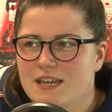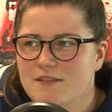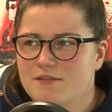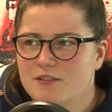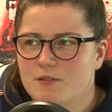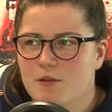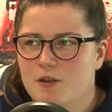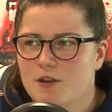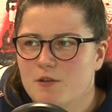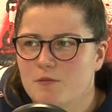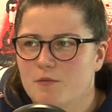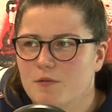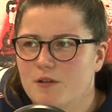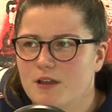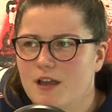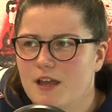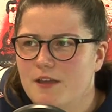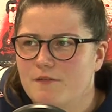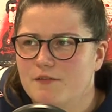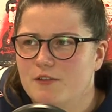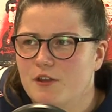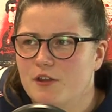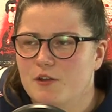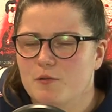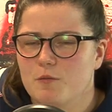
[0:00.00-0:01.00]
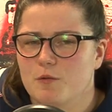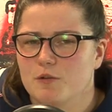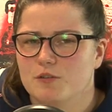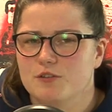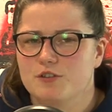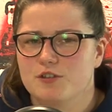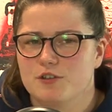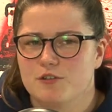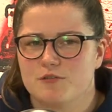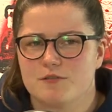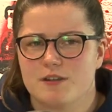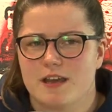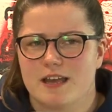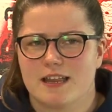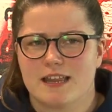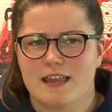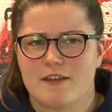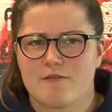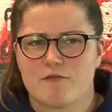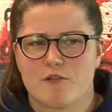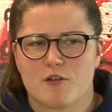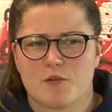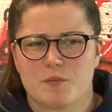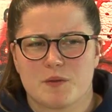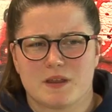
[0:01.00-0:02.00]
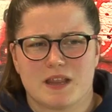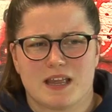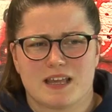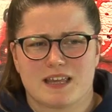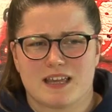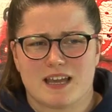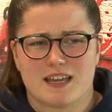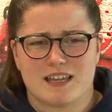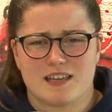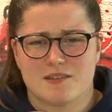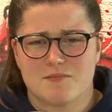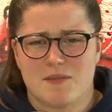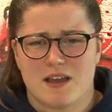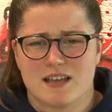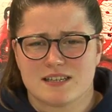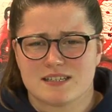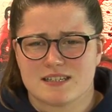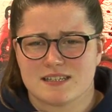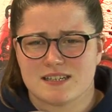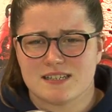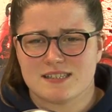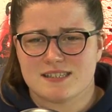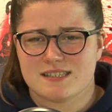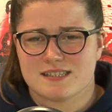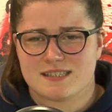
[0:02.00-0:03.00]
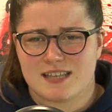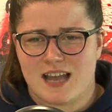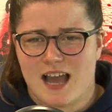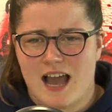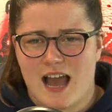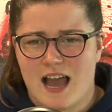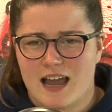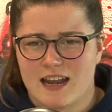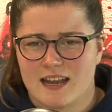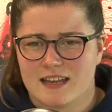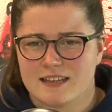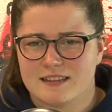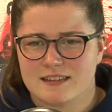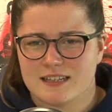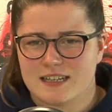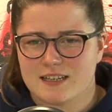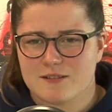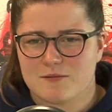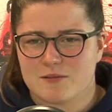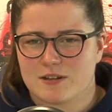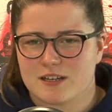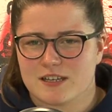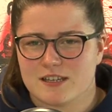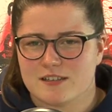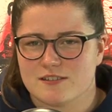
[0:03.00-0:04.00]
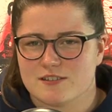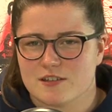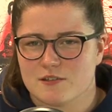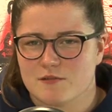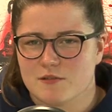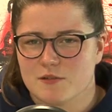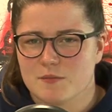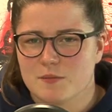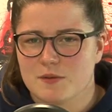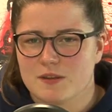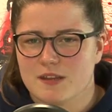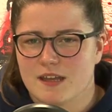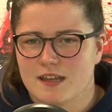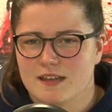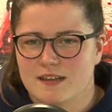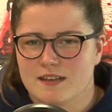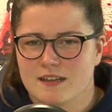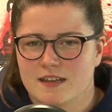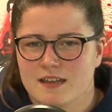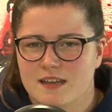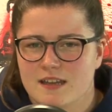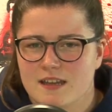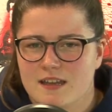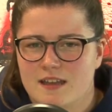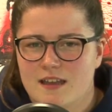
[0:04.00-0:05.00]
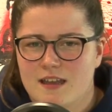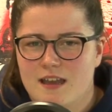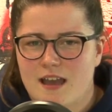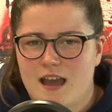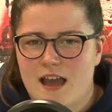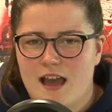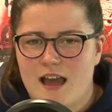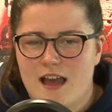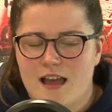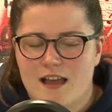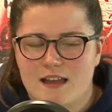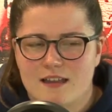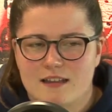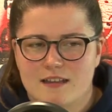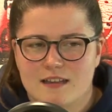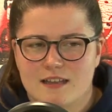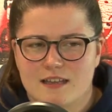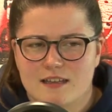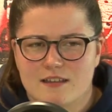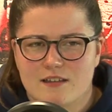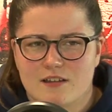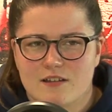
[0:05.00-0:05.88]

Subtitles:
If they only won 2-0, everyone would be like, "Are you messing? It's Thailand. Like, what are you doing?" But then, like,